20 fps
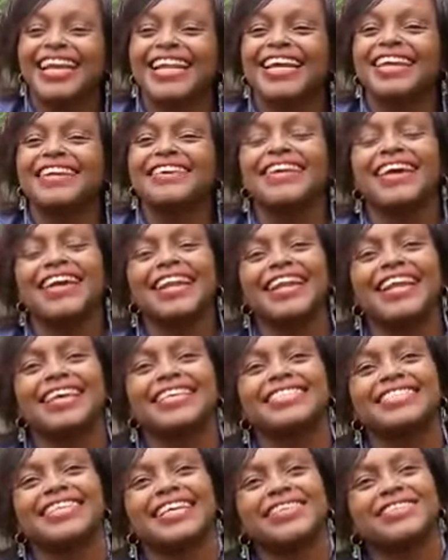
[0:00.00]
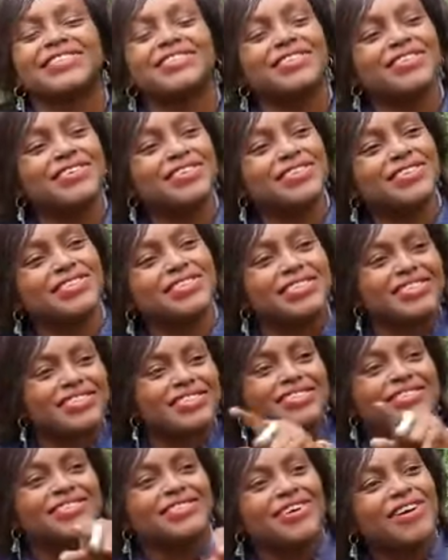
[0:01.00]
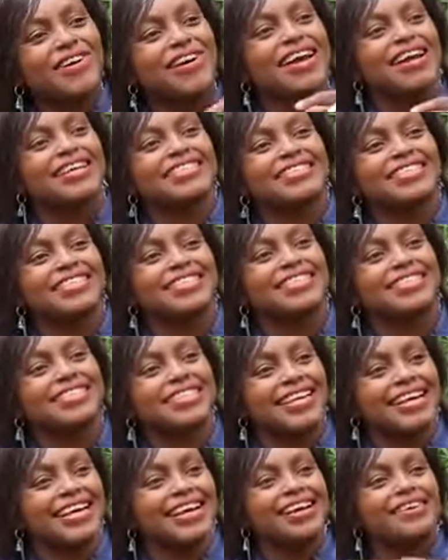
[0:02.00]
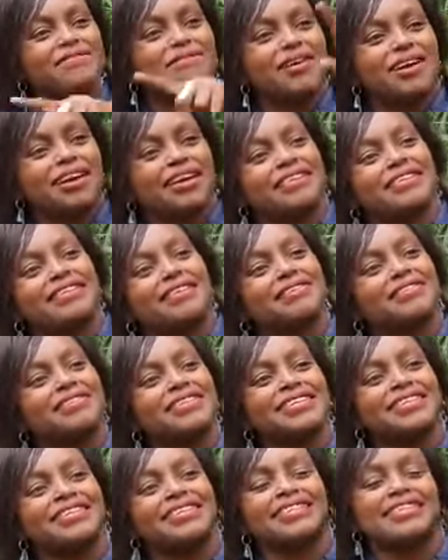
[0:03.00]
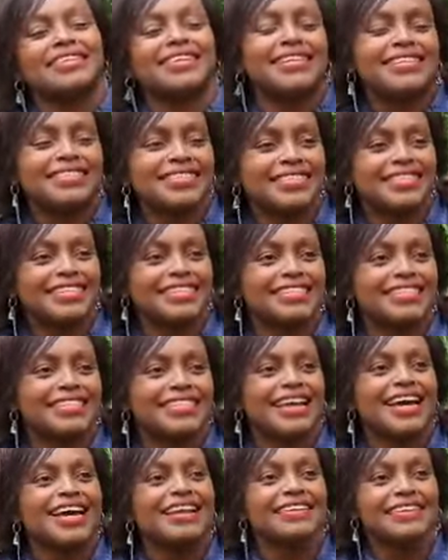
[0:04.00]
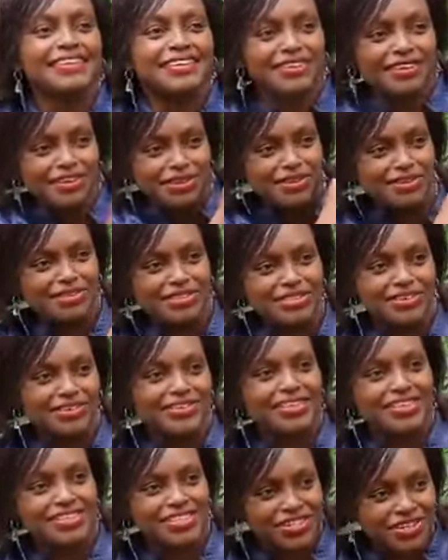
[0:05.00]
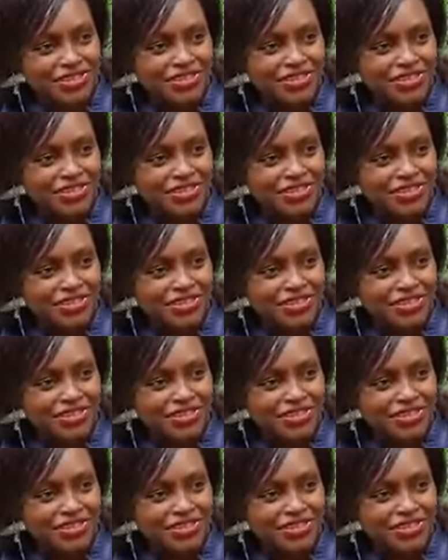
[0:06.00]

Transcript: and I realized that, you know, those hawkers that walk around the estates carrying clothes on the